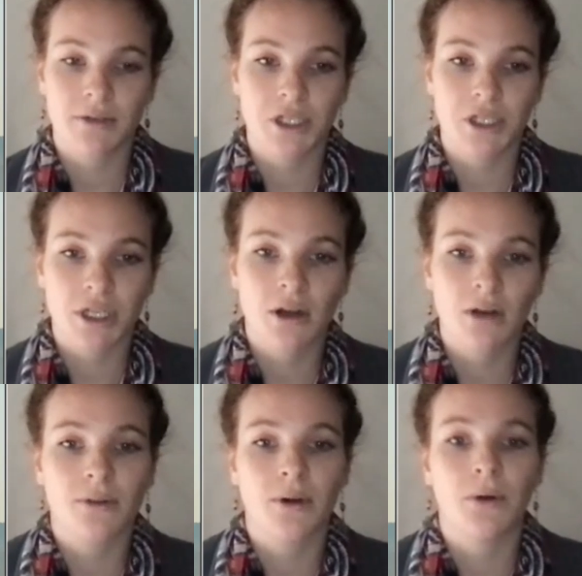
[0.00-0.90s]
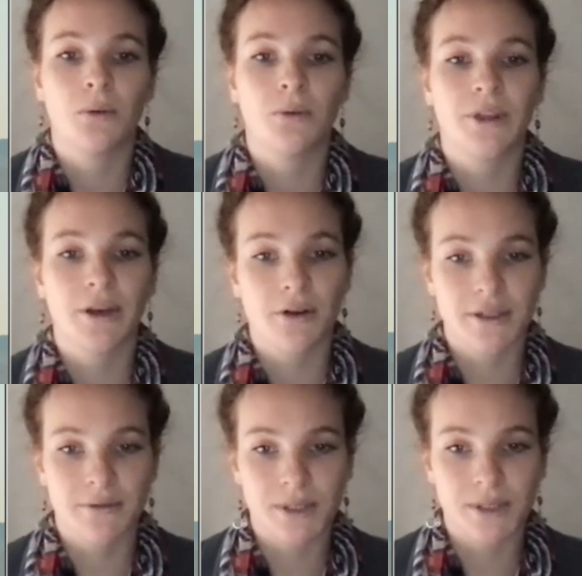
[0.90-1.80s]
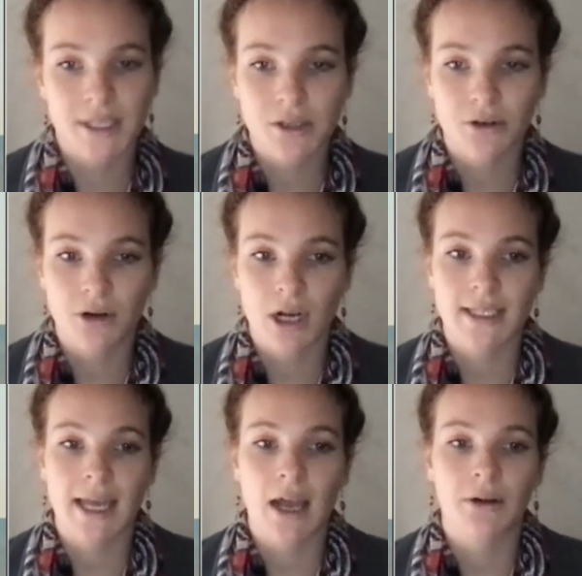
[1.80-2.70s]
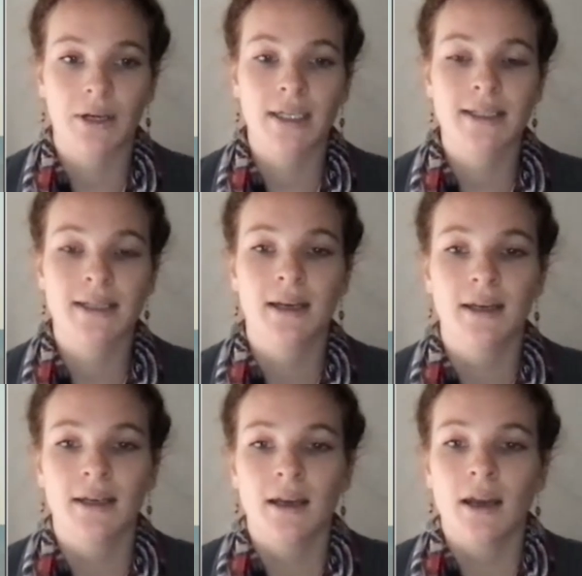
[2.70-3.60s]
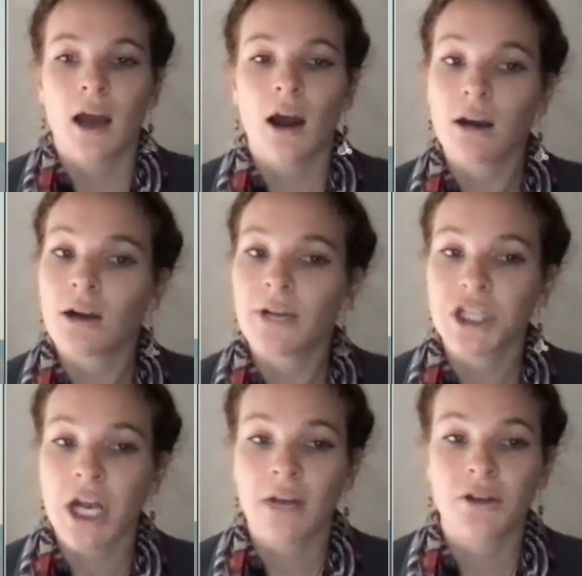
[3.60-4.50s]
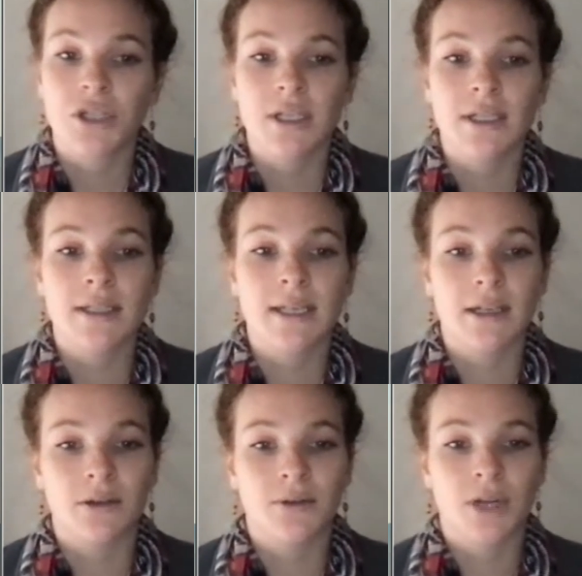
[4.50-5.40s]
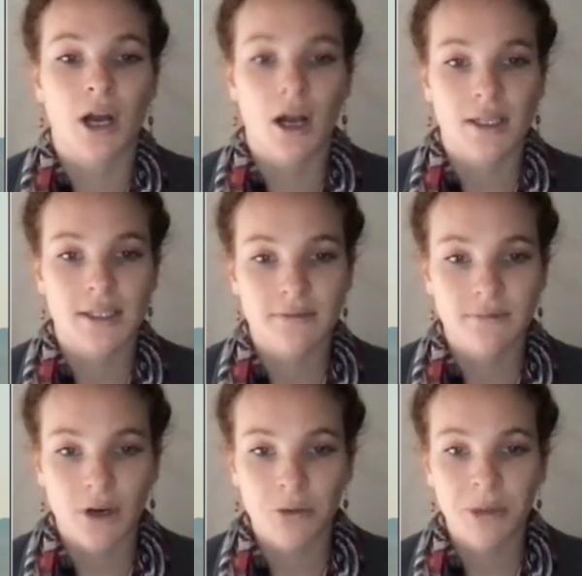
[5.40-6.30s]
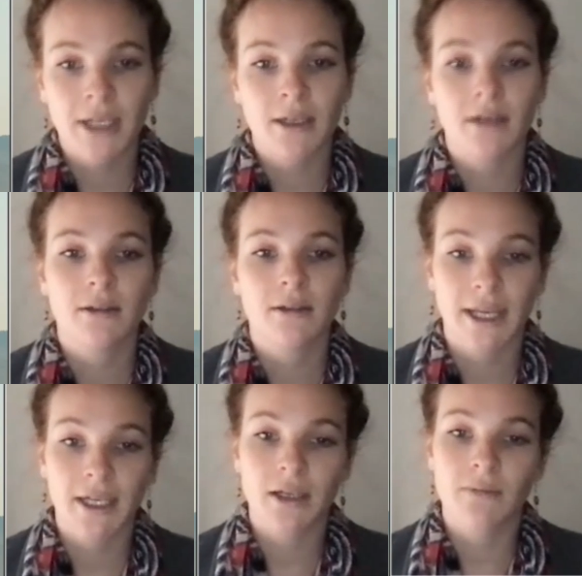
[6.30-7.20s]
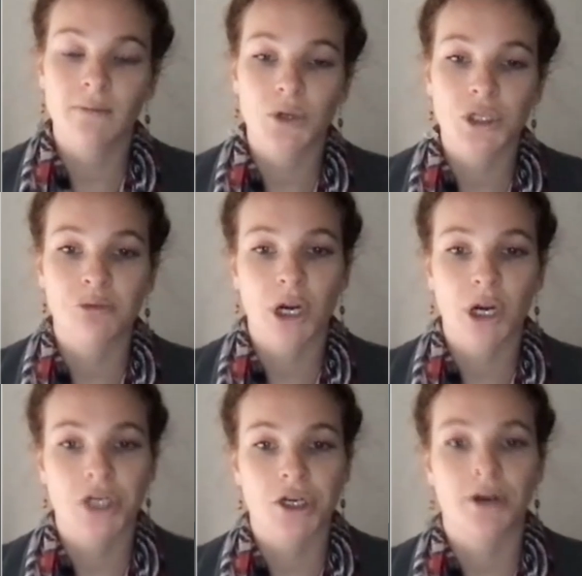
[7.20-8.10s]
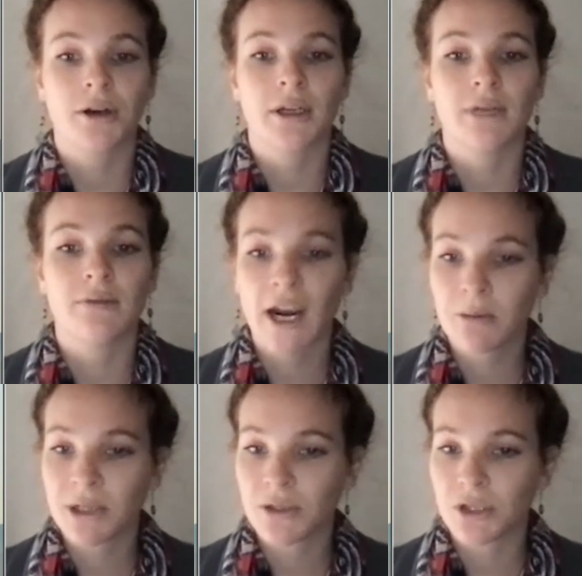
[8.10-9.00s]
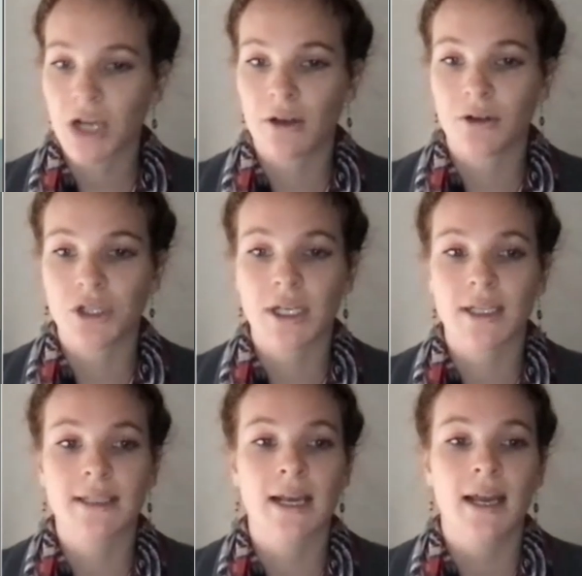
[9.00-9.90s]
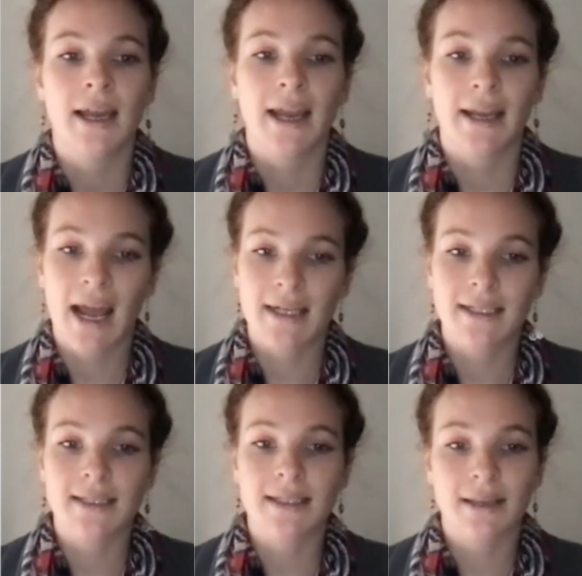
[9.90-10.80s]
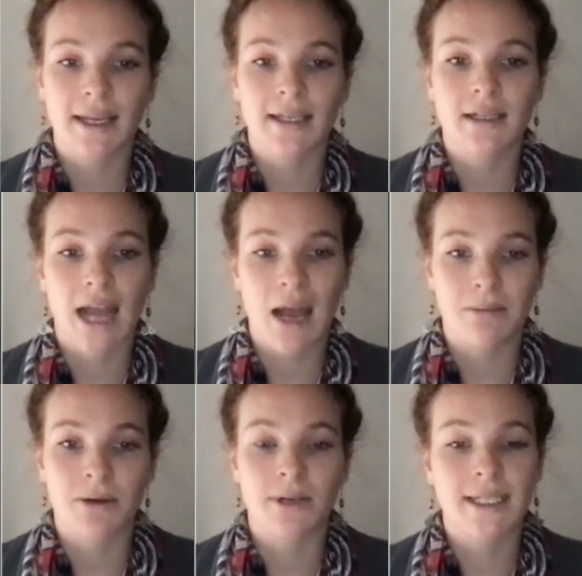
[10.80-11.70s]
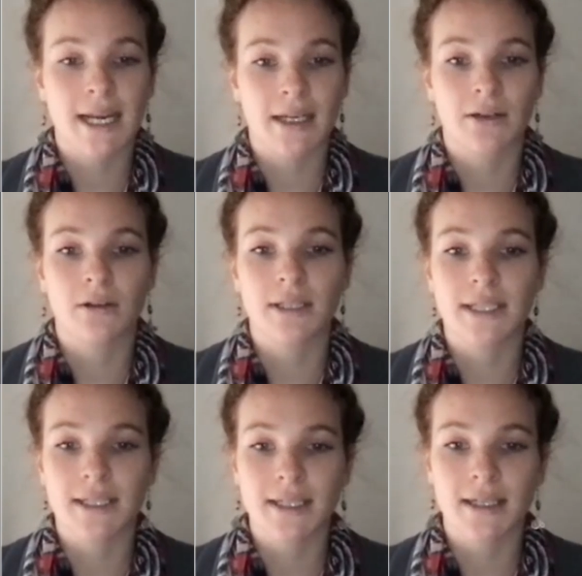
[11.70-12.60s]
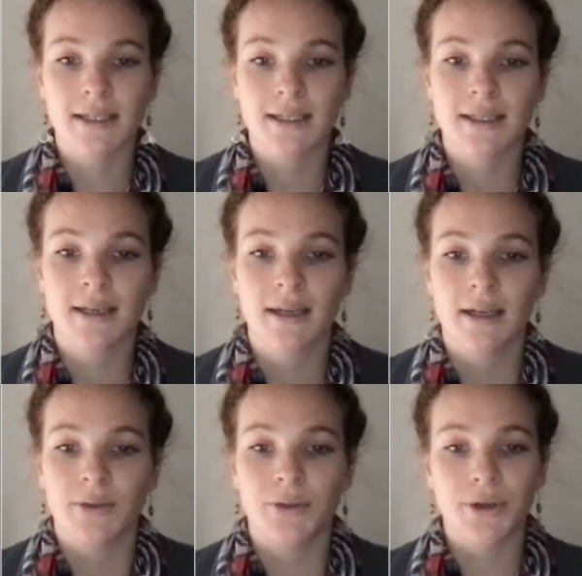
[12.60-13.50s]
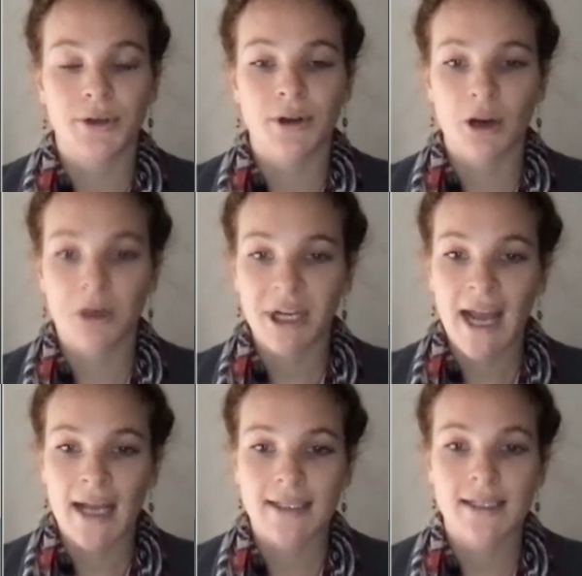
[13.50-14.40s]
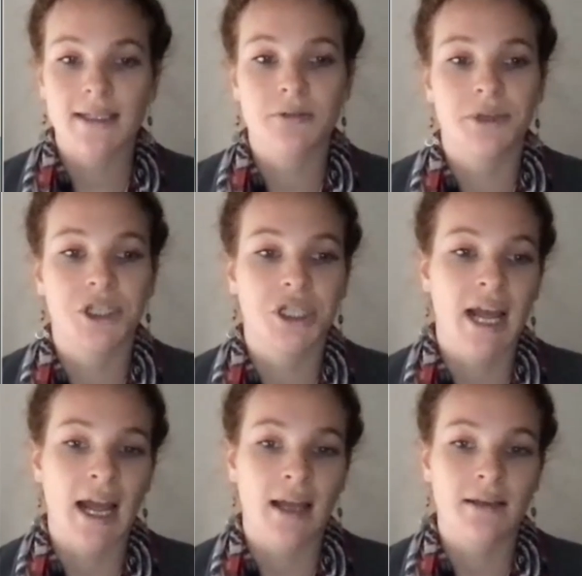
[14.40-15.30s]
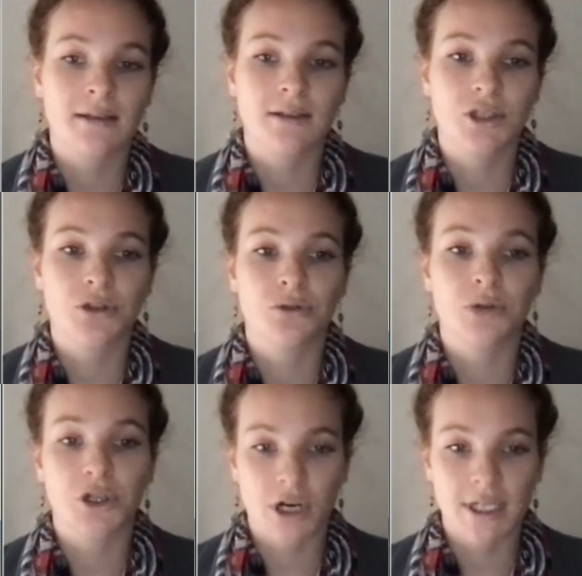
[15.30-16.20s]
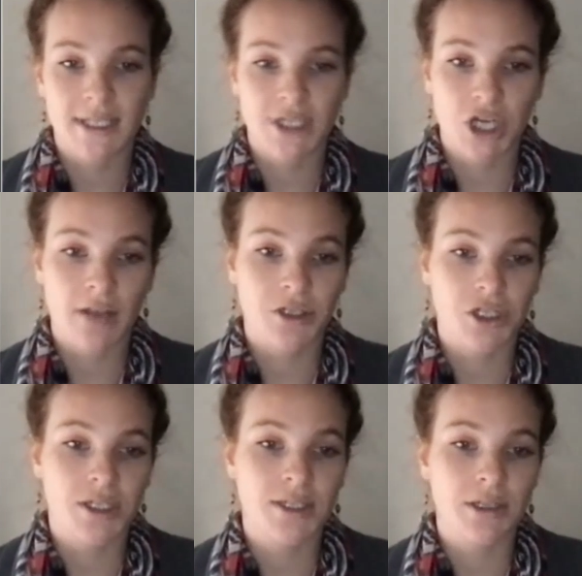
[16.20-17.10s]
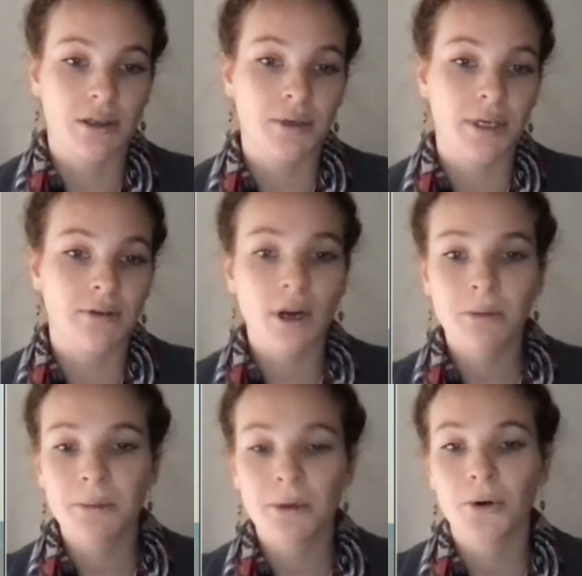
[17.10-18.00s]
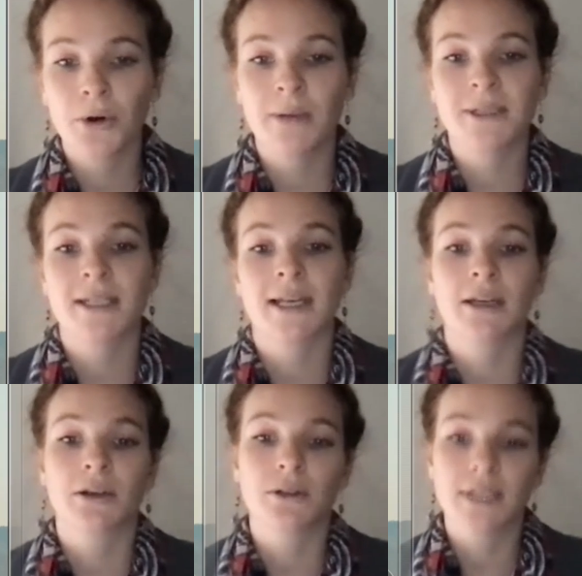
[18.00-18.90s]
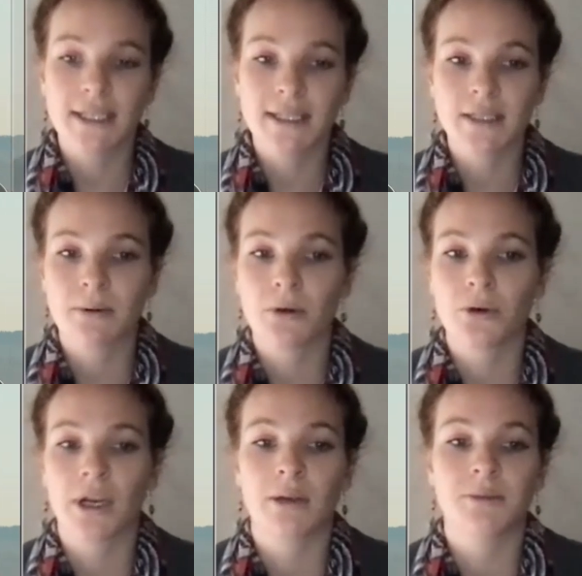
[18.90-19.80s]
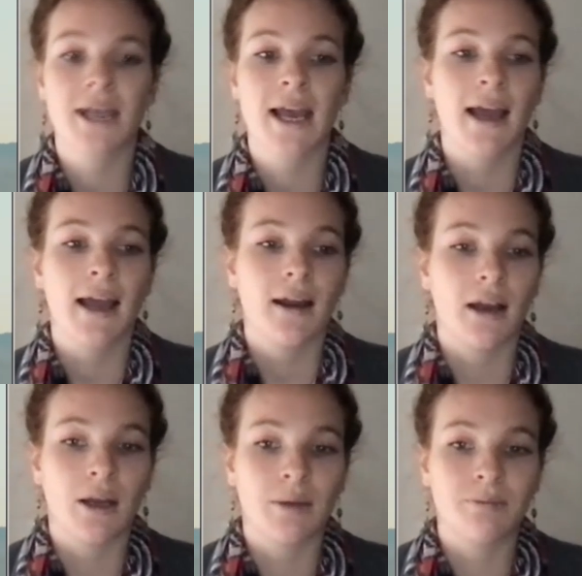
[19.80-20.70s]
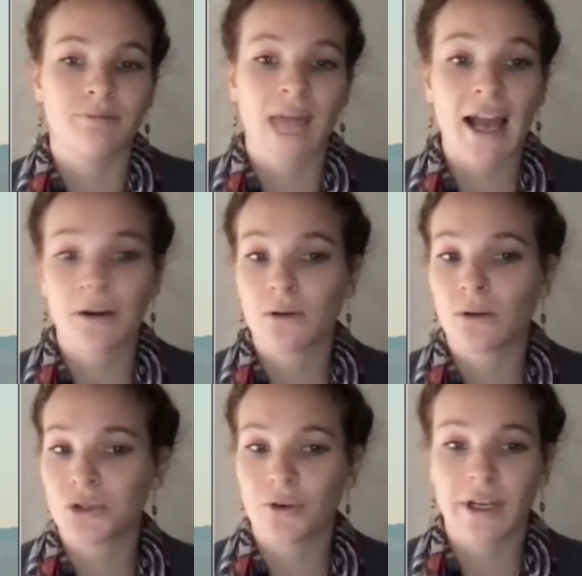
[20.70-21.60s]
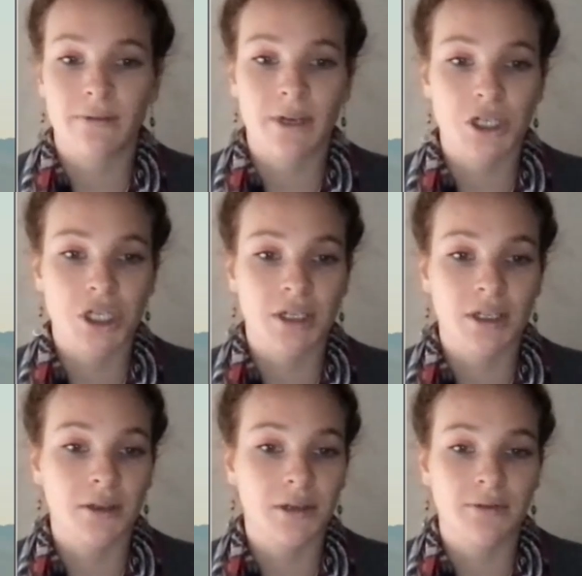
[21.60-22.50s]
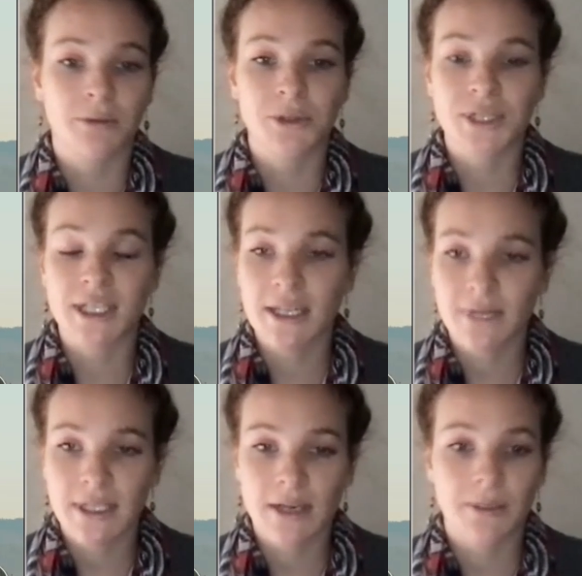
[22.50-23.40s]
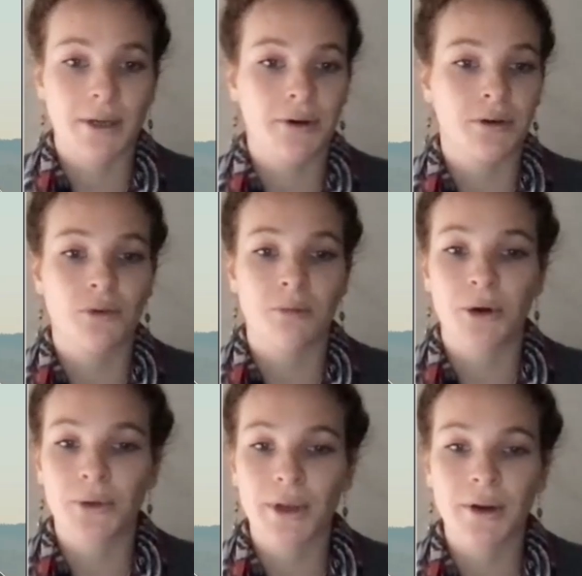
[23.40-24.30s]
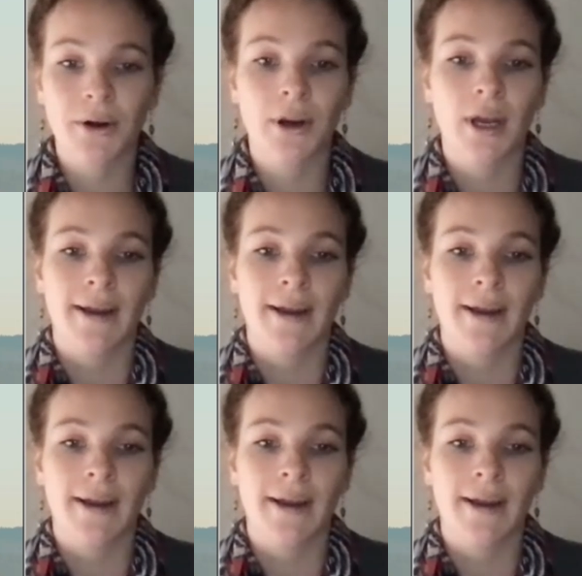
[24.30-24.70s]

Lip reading: region, although there are differences across the counties. Ongoing challenges include the cost of farming, land conversion pressure, environmental challenges, and access to land, capital, and technical assistance. There are many assets the region has to address these challenges, including farmer programs and technical assistance programs, agricultural innovation, including from UC Davis that we heard from earlier,